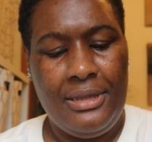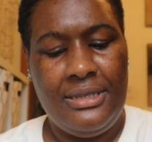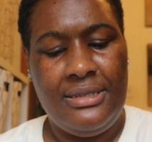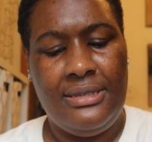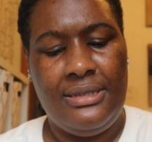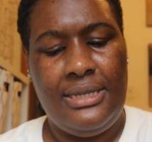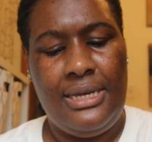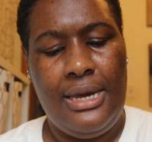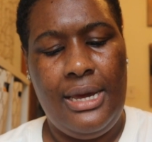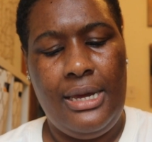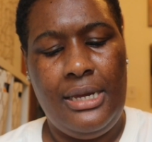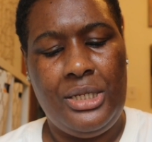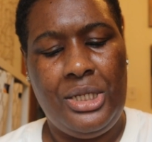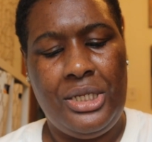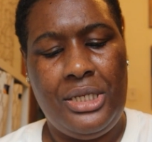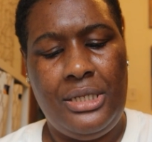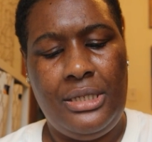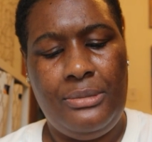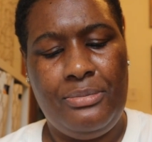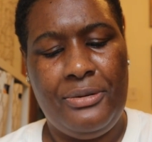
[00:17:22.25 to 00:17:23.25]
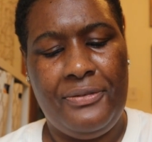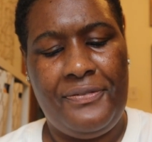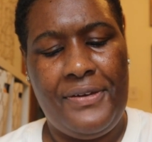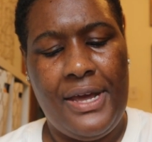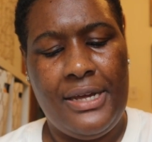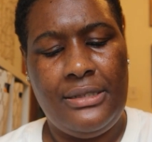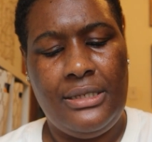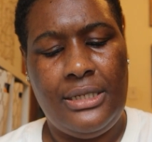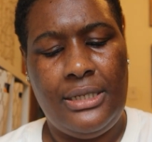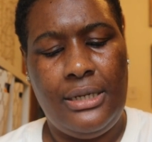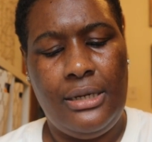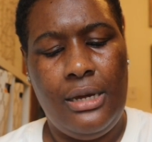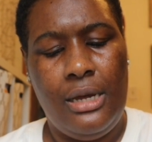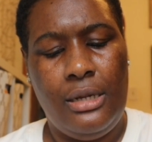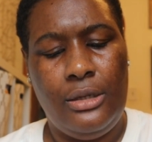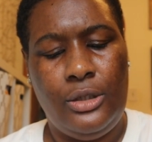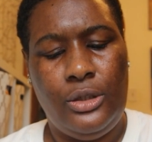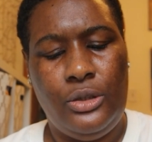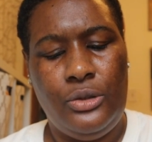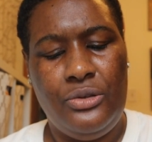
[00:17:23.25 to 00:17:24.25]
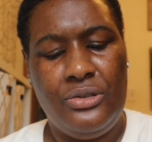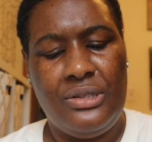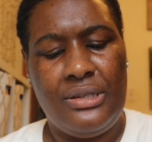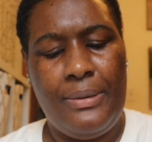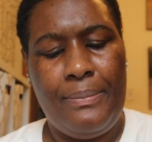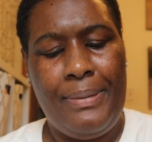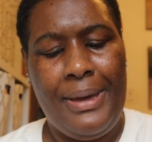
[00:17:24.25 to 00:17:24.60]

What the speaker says: This is the HD Perfecting Loose